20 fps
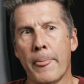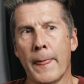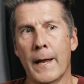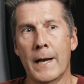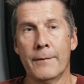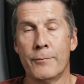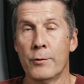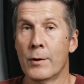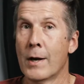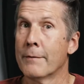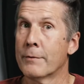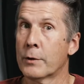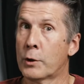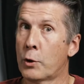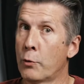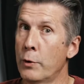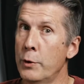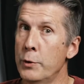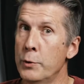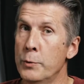and if you have a
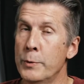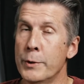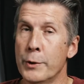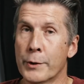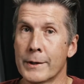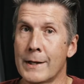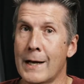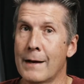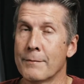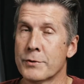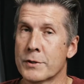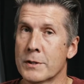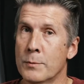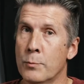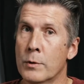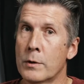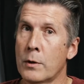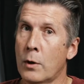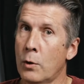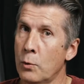crew, you can have
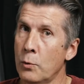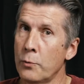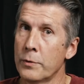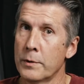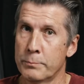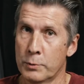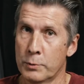someone hold the